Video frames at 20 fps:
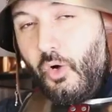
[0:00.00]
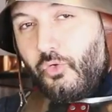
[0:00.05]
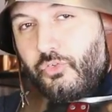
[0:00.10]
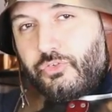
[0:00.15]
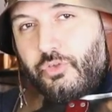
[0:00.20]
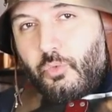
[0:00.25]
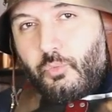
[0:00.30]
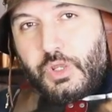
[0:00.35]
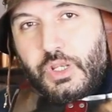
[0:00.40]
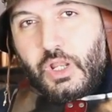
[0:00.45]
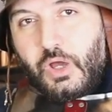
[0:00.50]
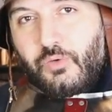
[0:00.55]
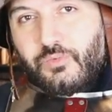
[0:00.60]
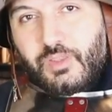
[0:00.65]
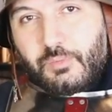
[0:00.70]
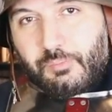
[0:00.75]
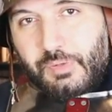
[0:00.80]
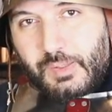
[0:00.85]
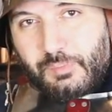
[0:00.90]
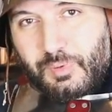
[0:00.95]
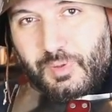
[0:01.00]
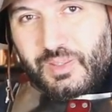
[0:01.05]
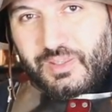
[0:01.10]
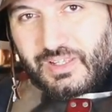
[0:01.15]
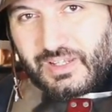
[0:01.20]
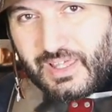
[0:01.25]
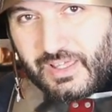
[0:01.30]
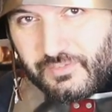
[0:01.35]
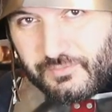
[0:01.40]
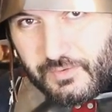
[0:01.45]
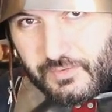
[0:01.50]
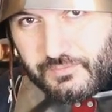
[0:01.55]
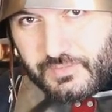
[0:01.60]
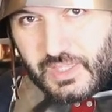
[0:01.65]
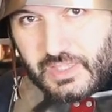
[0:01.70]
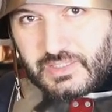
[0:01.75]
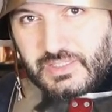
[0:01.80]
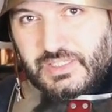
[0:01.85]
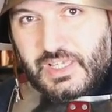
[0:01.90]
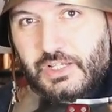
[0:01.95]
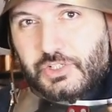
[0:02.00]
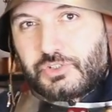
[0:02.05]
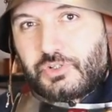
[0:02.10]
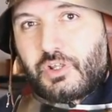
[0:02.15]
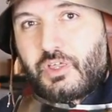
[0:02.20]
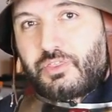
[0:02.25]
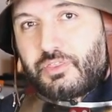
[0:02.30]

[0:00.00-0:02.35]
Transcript: Also, we know that people in the late fifteenth century